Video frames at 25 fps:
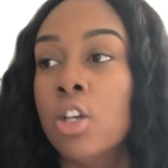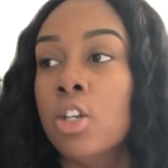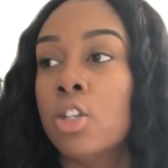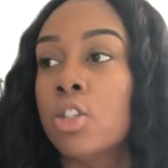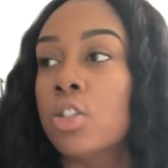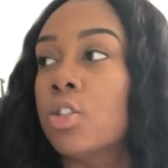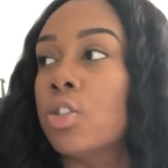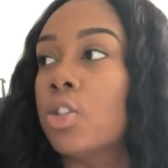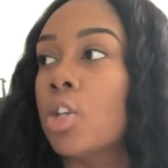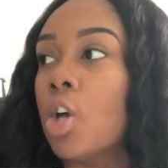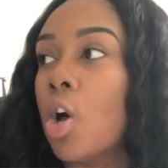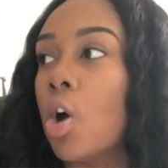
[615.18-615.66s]

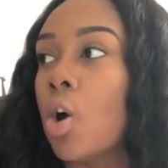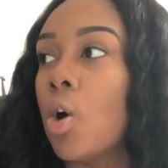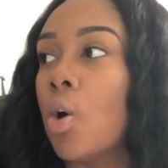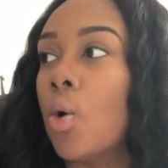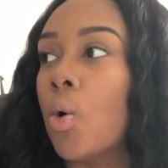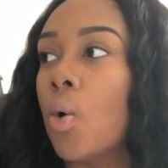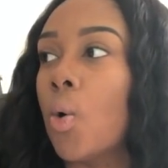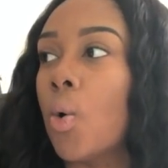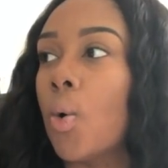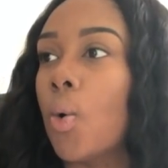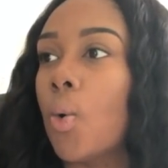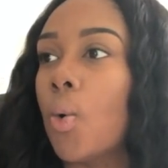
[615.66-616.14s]

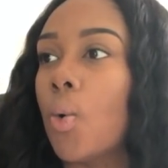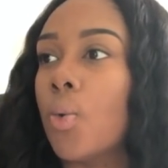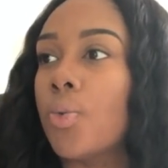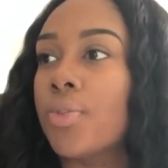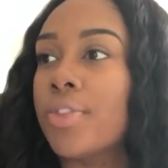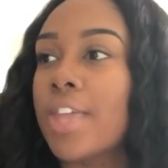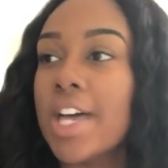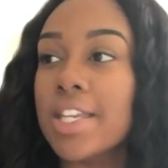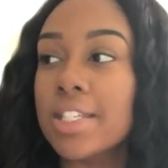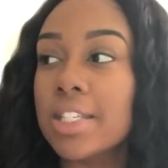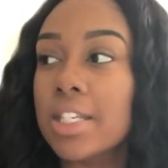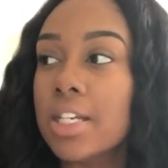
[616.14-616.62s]
So
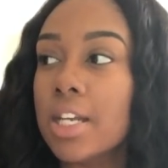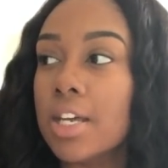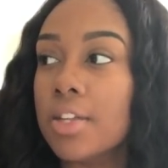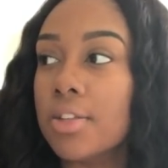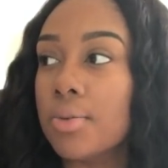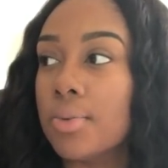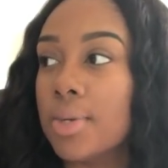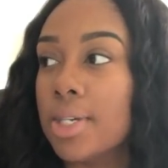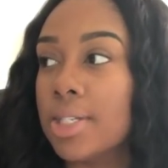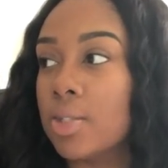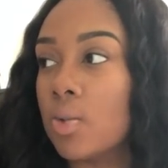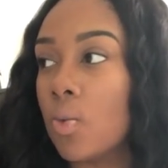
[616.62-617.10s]
that's
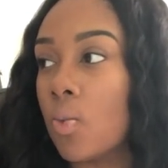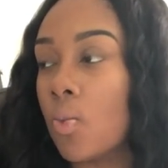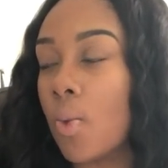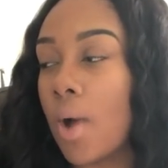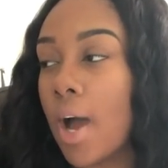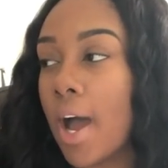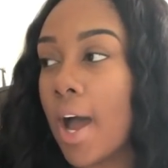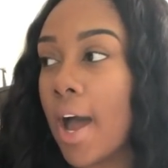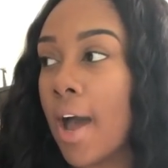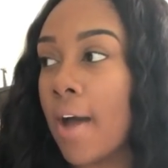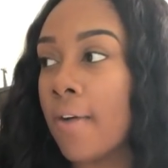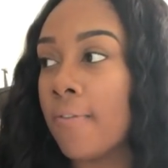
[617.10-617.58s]
another reason
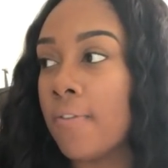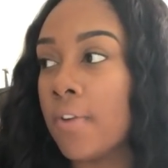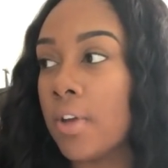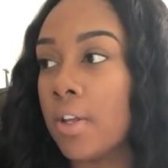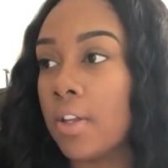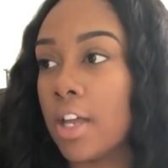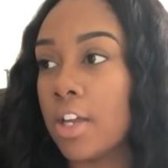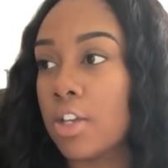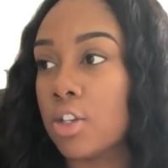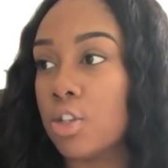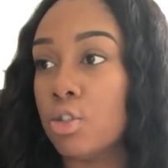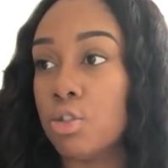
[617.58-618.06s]
why I
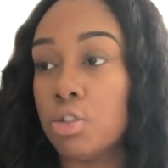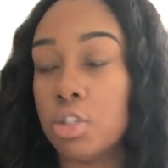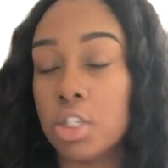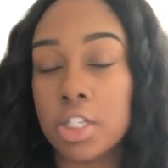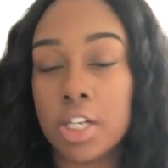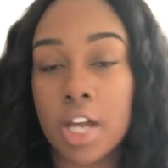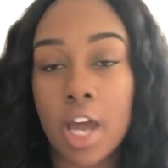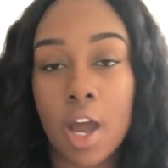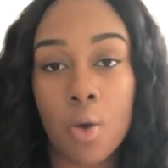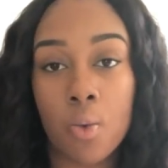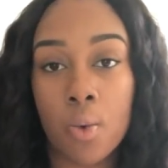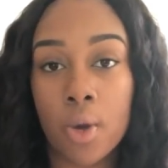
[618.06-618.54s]
feel like you
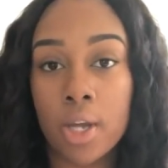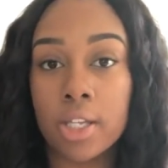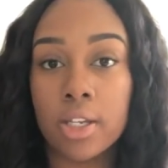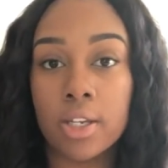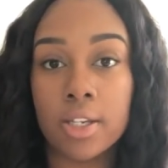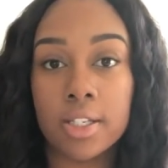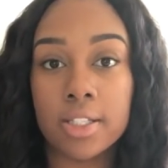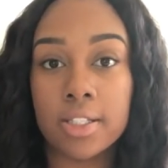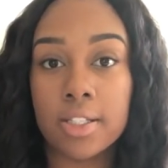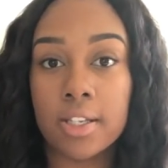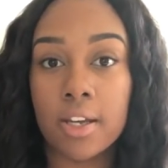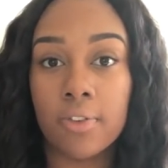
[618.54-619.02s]
should not weigh
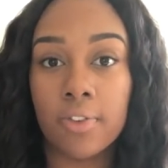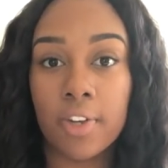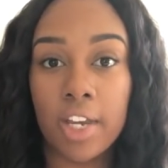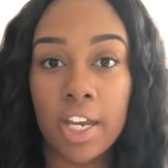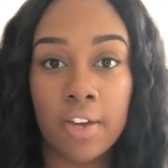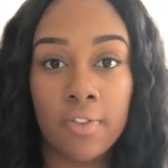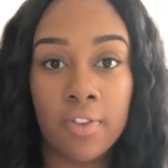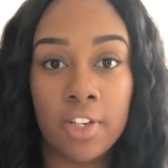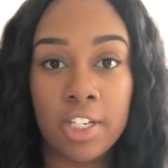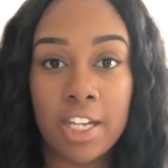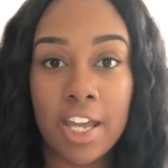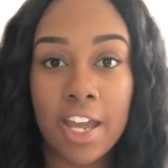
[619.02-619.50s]
yourself
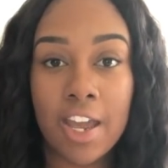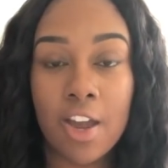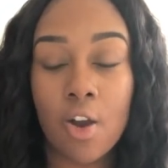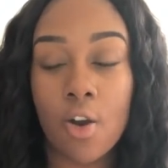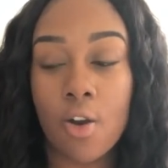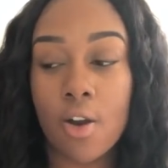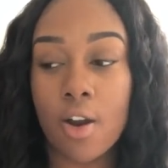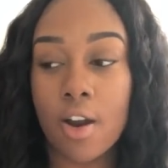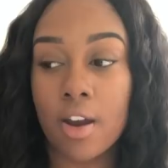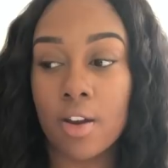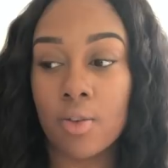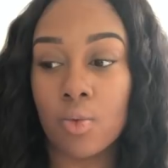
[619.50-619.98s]
every day
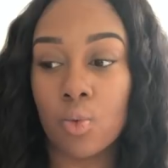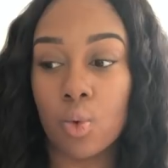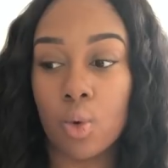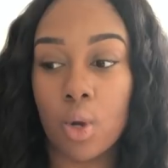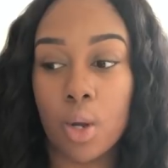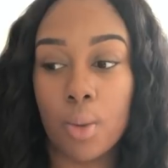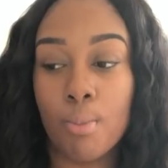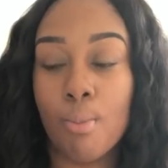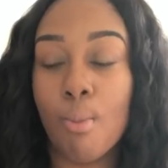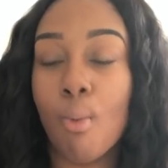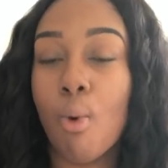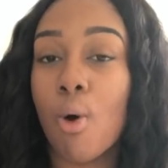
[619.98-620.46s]
or
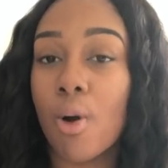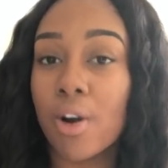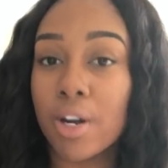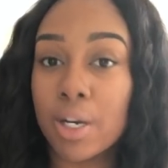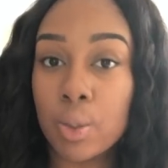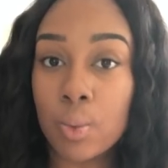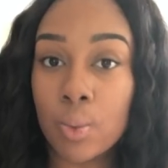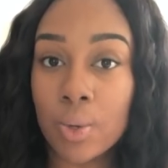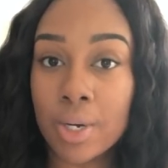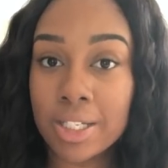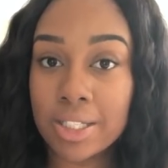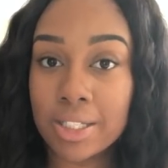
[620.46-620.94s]
more
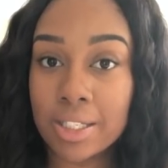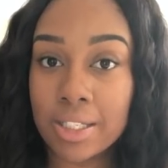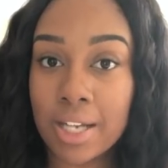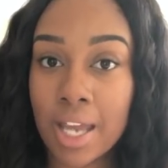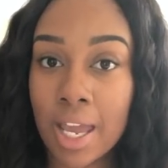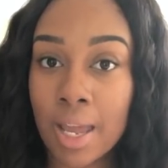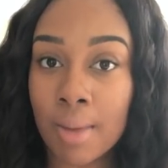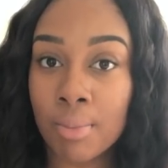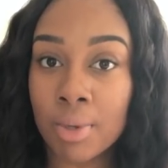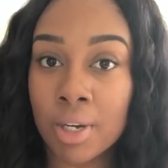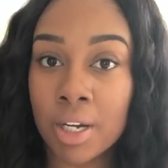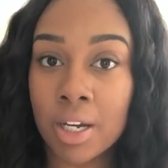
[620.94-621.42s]
than once a
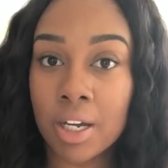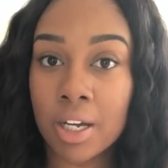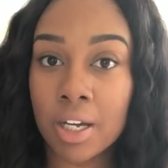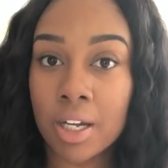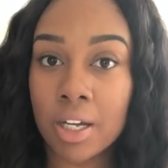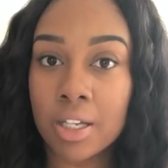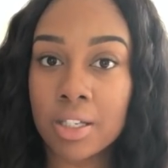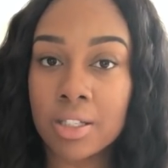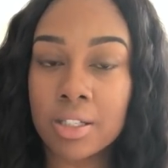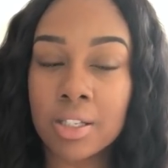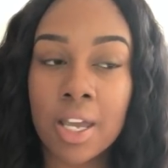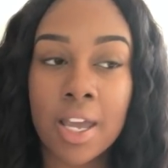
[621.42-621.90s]
day,
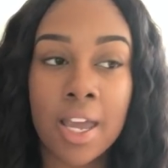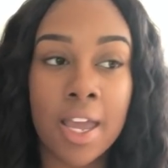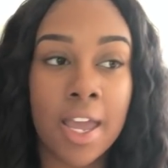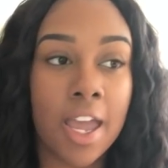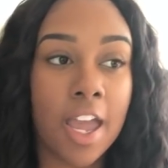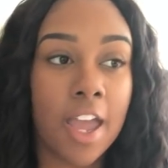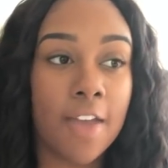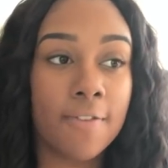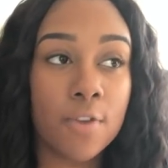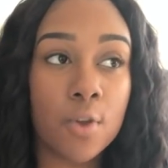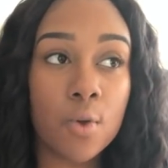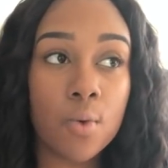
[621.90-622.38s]
because
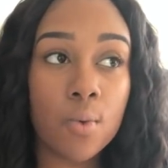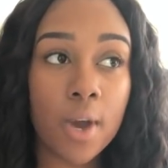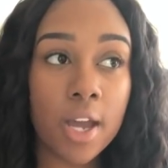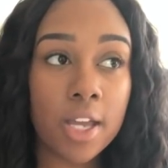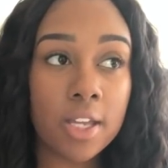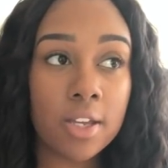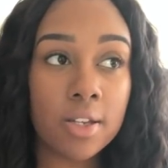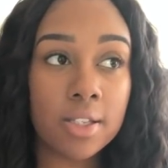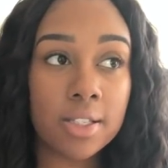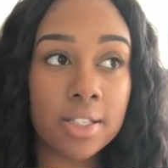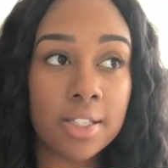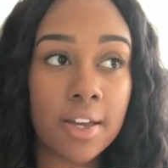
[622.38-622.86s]
if you
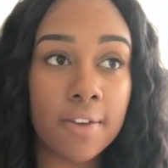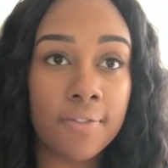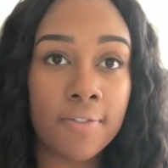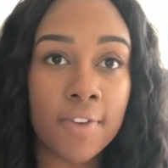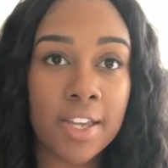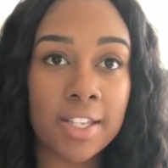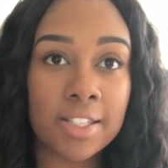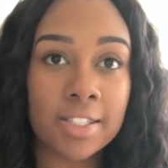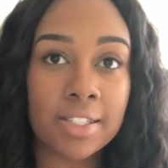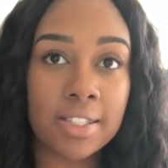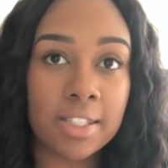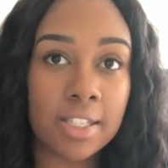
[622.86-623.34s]
weigh yourself
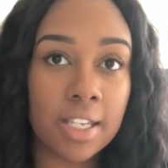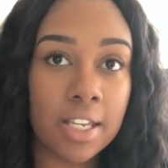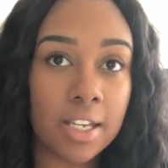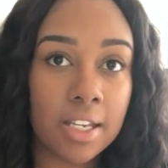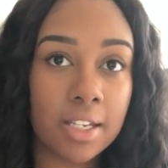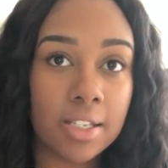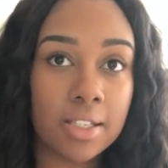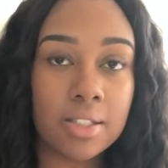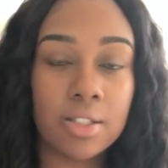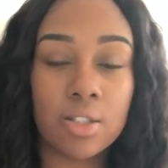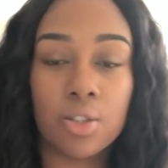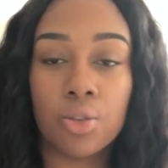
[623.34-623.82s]
at
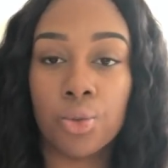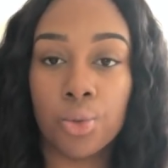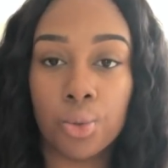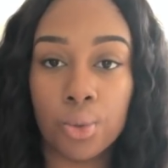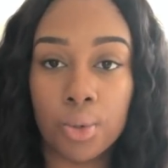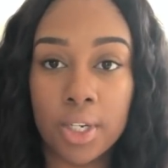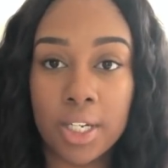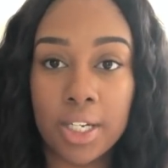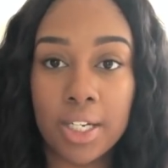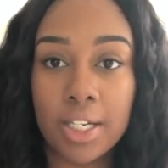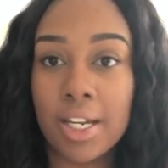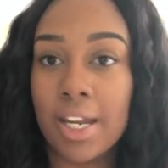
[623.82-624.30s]
6,
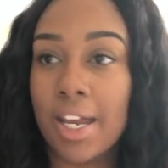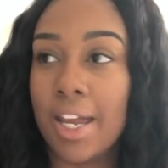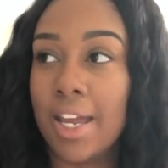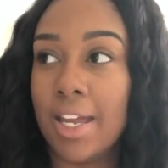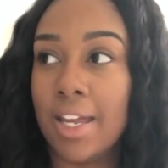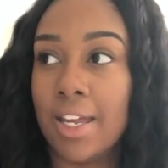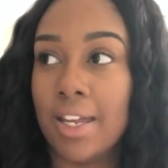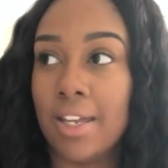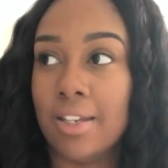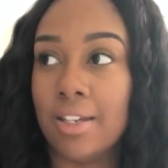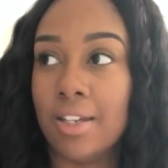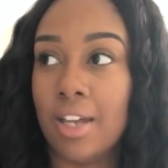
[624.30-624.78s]
3,
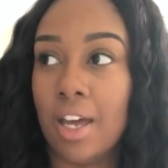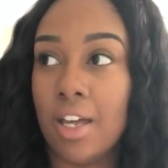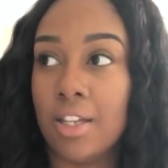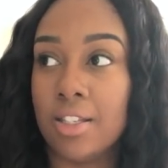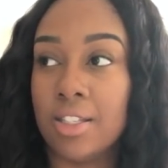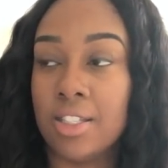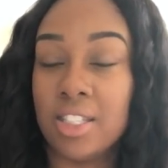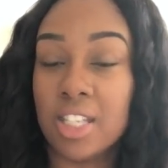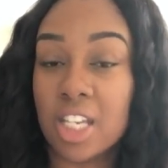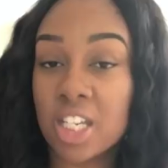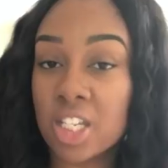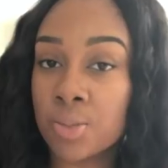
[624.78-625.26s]
and
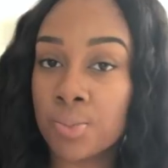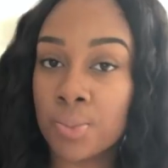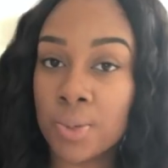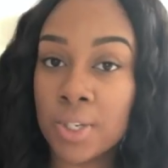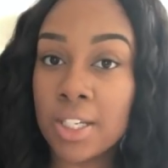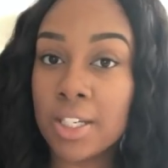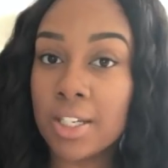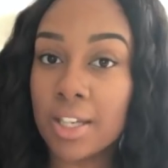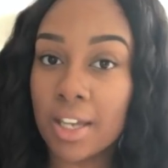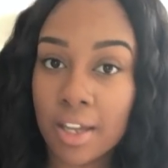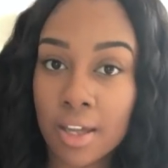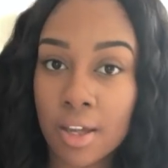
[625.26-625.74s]
6
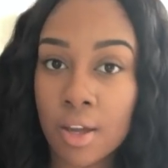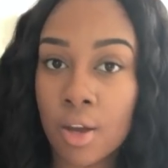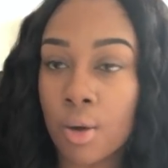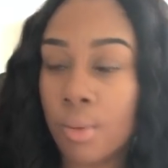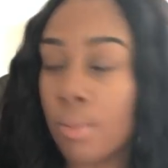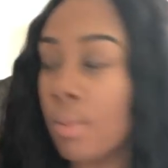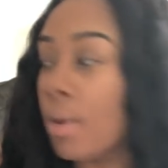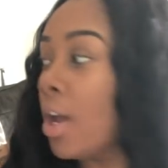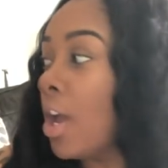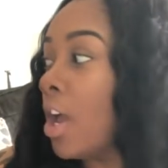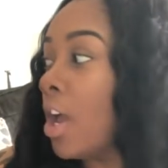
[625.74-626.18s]
p.m.,